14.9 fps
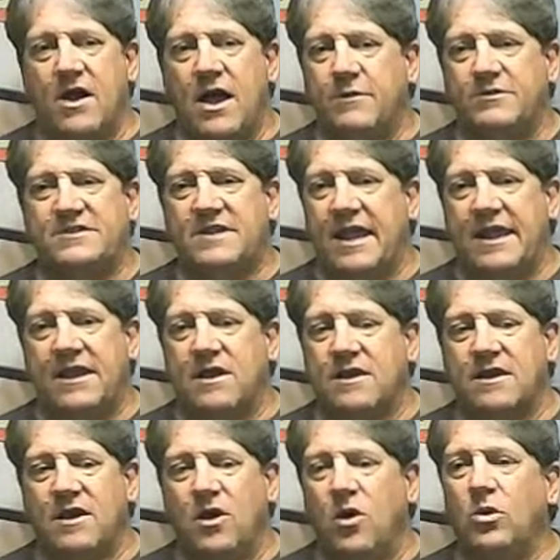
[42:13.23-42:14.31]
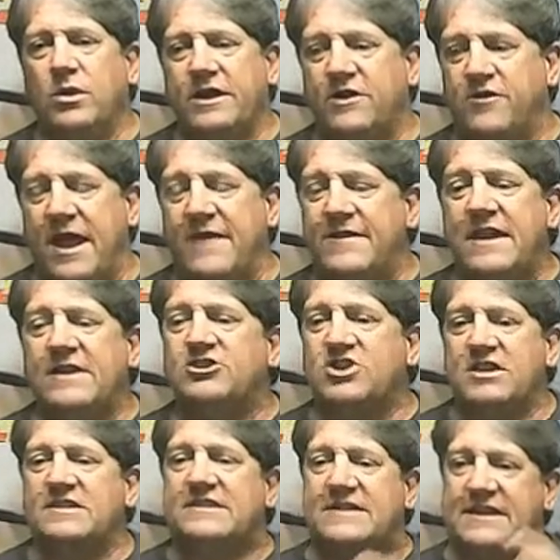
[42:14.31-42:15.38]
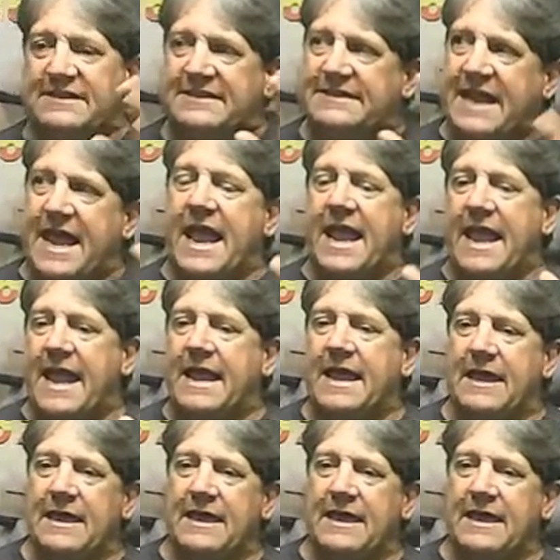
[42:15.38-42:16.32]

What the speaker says: was like, holy crap. And then just today,